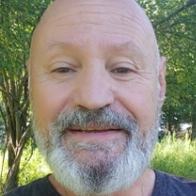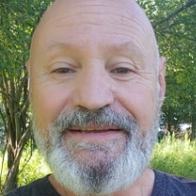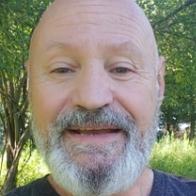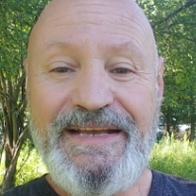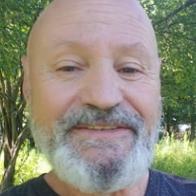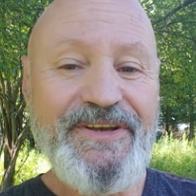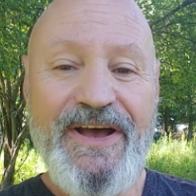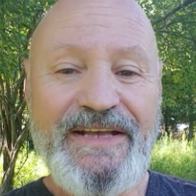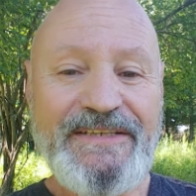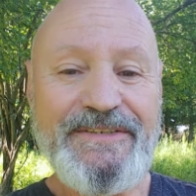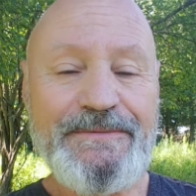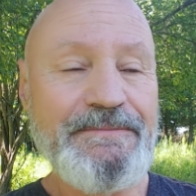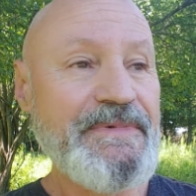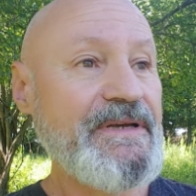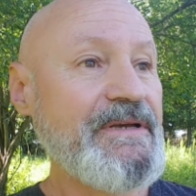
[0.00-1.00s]
That's
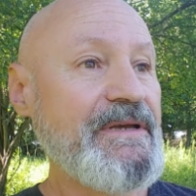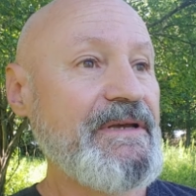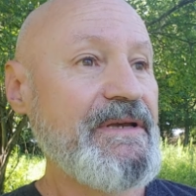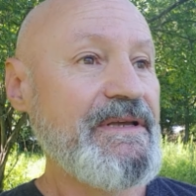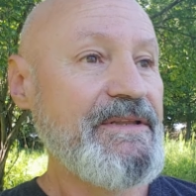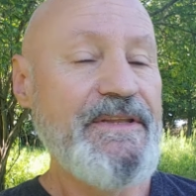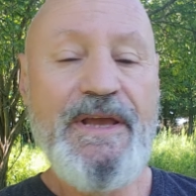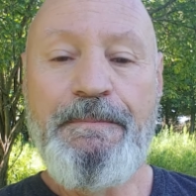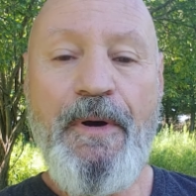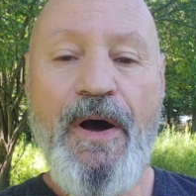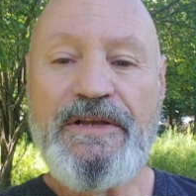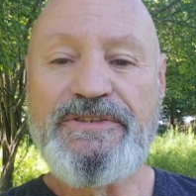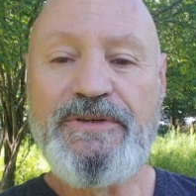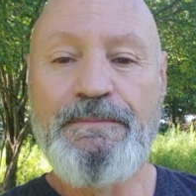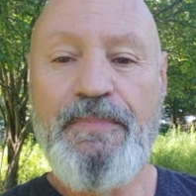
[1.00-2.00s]
awesome. The
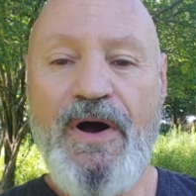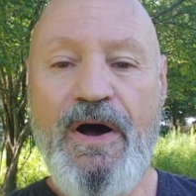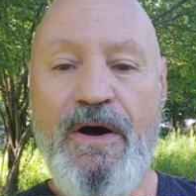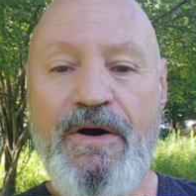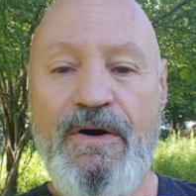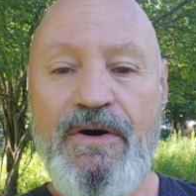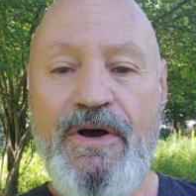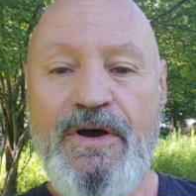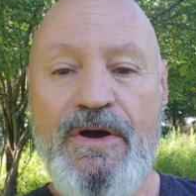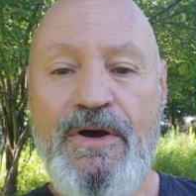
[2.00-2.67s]
Apostle Paul,